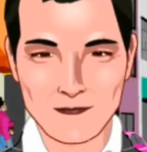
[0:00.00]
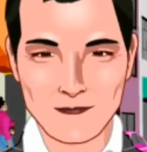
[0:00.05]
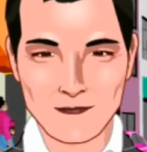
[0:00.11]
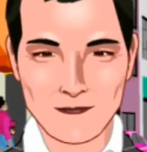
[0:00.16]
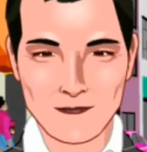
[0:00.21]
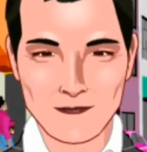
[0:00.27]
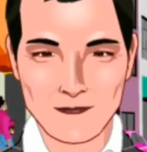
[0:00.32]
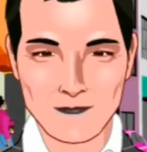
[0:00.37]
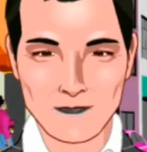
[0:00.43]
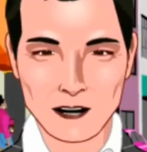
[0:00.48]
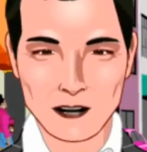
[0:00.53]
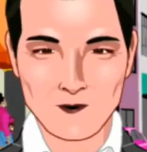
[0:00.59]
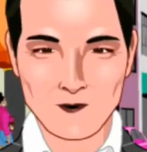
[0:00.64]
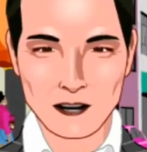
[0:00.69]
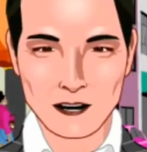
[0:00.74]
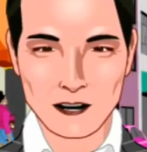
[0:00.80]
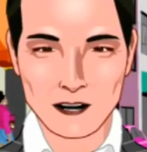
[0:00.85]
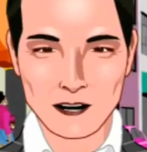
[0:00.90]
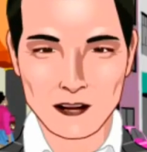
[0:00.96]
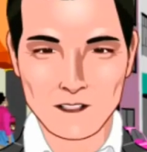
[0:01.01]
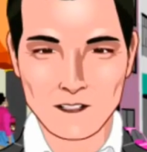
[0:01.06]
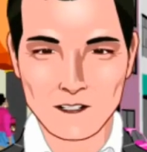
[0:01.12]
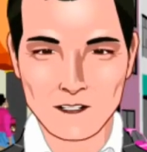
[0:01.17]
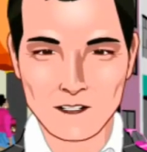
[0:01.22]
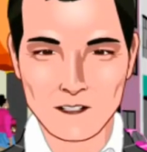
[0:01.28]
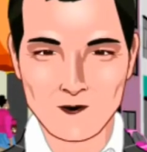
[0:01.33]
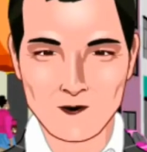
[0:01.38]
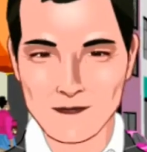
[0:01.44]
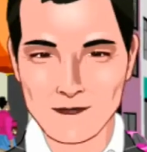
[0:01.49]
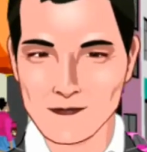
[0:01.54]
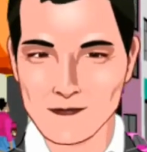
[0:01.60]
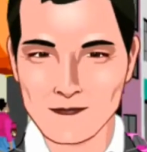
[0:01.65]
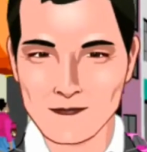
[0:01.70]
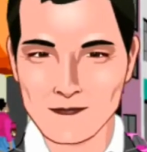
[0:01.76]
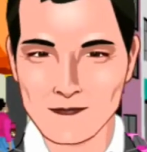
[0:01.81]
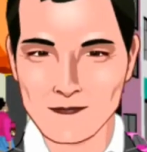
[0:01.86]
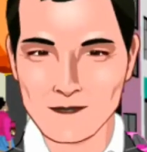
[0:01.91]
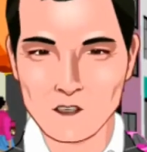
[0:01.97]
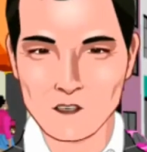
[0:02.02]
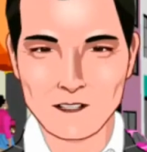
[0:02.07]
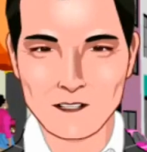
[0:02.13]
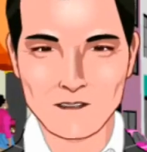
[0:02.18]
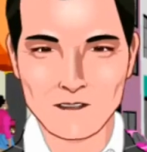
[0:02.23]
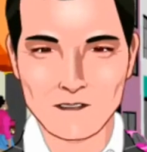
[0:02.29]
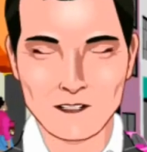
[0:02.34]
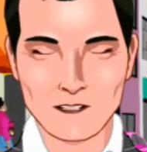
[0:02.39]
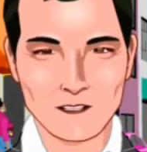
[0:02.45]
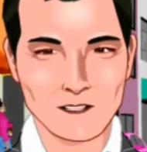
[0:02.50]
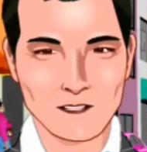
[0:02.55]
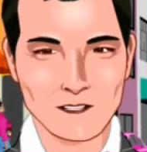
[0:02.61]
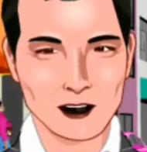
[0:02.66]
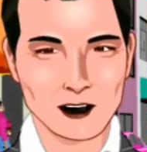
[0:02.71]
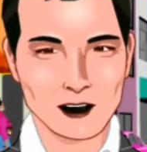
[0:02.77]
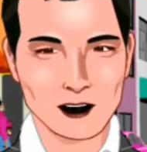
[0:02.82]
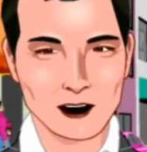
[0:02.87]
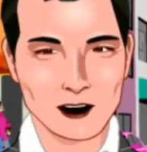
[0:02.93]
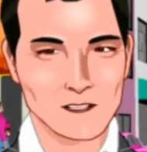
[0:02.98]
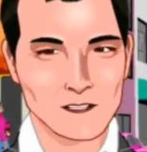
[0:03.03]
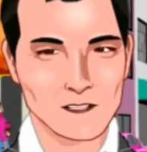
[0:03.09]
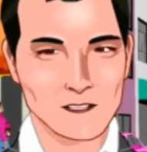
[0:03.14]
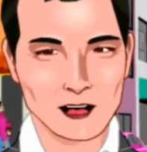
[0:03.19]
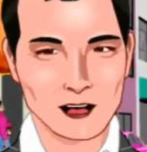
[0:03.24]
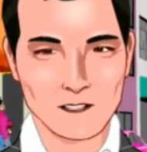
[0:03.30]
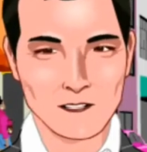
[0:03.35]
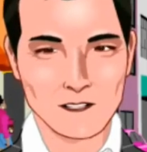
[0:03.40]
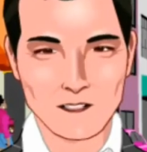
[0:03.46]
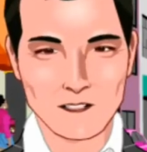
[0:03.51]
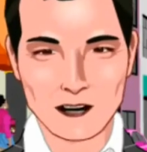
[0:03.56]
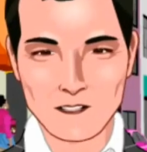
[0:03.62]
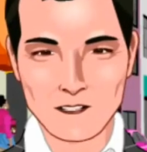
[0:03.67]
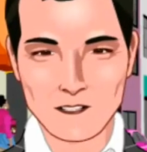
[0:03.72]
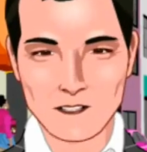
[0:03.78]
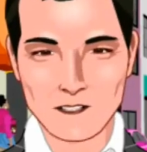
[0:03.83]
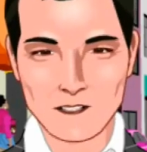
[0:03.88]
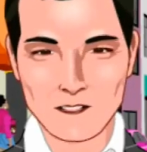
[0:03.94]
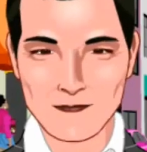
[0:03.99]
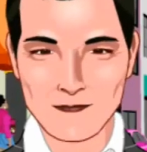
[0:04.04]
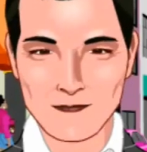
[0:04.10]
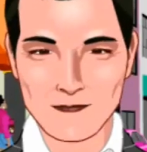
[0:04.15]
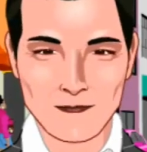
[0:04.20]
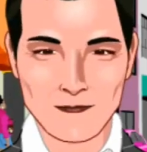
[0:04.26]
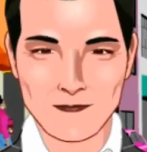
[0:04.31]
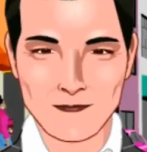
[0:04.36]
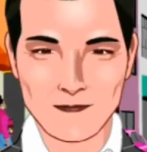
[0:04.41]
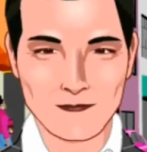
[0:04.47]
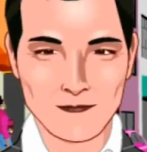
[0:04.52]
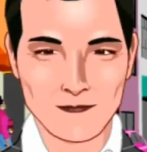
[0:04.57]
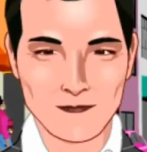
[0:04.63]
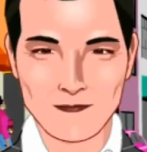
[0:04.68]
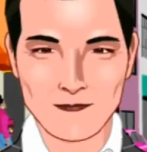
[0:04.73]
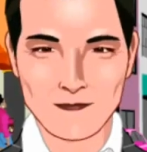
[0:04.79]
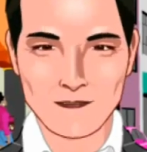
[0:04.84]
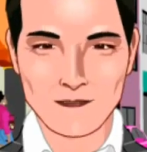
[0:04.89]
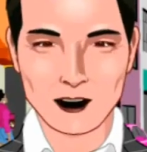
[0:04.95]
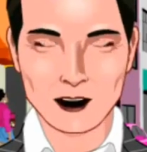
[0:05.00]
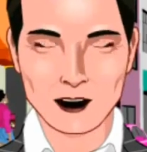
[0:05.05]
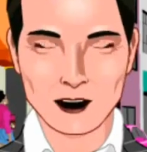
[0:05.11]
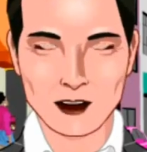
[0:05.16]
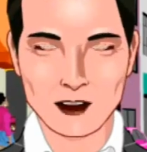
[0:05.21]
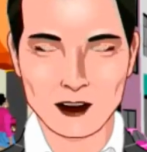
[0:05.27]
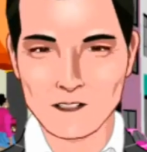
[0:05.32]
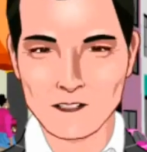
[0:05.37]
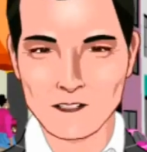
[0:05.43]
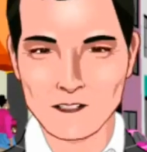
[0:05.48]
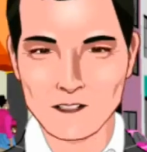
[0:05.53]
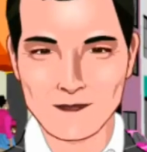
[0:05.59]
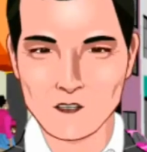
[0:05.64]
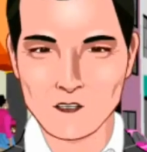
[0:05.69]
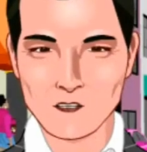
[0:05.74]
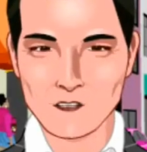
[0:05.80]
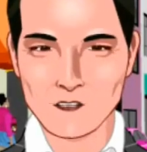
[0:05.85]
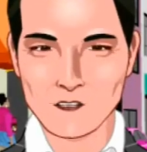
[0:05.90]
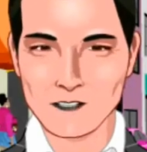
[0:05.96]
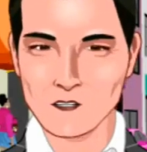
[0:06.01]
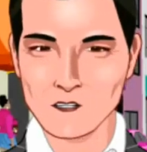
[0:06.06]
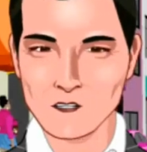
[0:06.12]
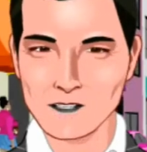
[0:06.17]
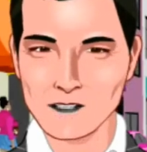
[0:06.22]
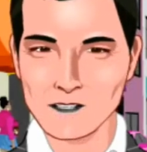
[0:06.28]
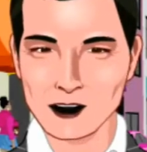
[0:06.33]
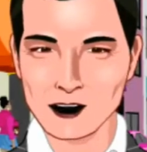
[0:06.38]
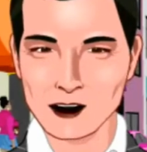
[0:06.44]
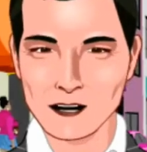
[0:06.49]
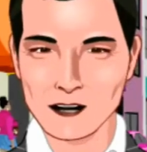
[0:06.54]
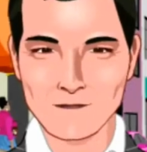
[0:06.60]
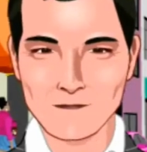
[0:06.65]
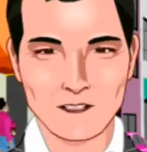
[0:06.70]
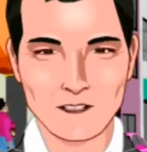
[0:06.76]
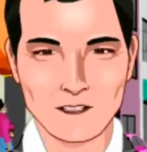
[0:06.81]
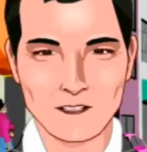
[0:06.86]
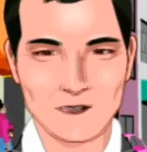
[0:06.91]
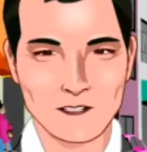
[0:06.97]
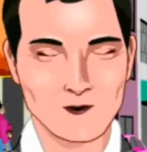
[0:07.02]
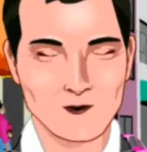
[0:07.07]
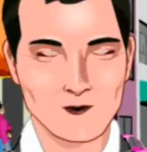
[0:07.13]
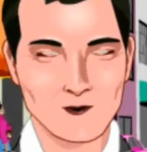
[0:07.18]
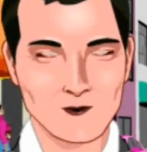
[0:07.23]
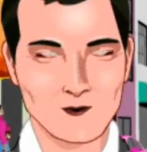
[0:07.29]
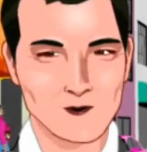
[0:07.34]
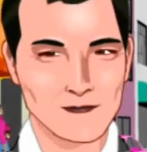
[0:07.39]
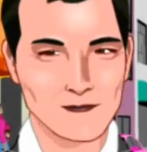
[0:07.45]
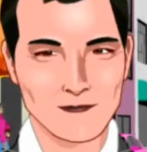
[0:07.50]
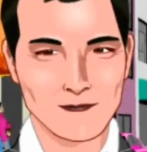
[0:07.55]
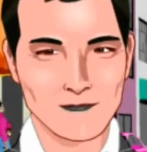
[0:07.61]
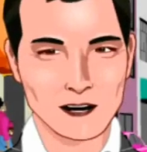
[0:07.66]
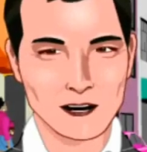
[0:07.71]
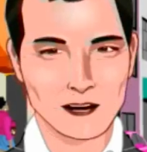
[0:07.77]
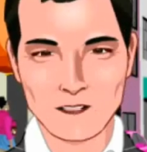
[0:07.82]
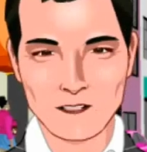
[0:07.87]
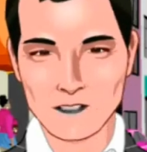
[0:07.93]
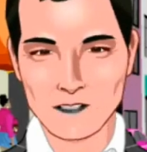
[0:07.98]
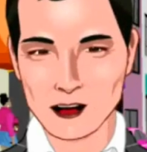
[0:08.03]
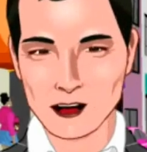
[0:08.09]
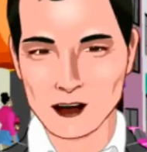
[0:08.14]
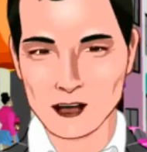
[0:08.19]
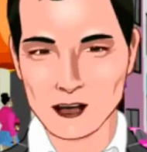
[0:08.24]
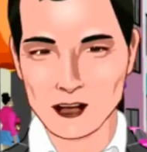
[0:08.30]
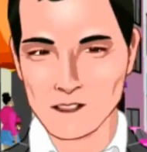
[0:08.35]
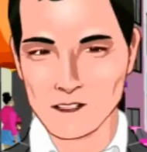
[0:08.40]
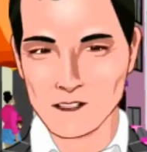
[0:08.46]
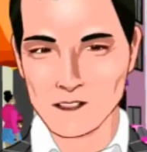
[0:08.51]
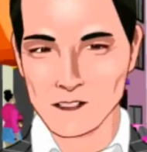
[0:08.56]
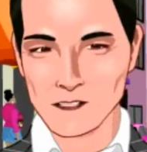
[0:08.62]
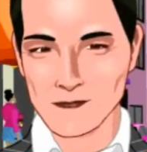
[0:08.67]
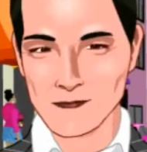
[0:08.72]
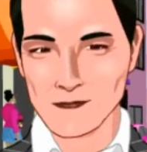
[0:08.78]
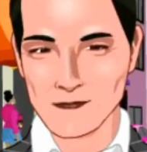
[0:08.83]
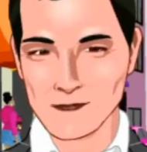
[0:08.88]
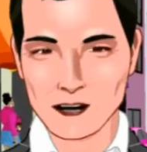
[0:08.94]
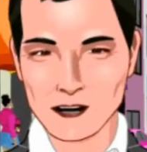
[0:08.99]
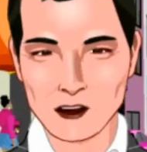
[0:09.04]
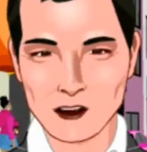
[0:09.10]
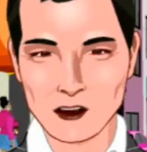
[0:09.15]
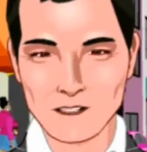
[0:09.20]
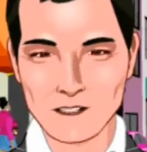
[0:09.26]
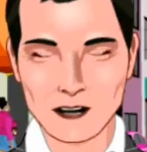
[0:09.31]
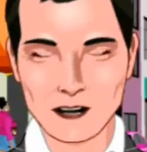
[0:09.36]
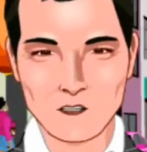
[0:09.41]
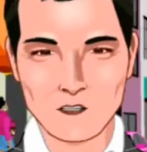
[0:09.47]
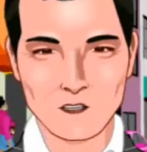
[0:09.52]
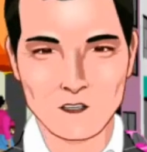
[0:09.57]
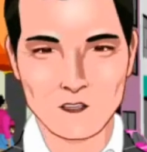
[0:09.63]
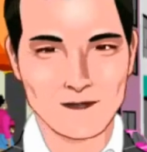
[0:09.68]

When the way is clear, turn your vehicle sharply to the left. Cross to the other side of the road and stop your vehicle at the edge.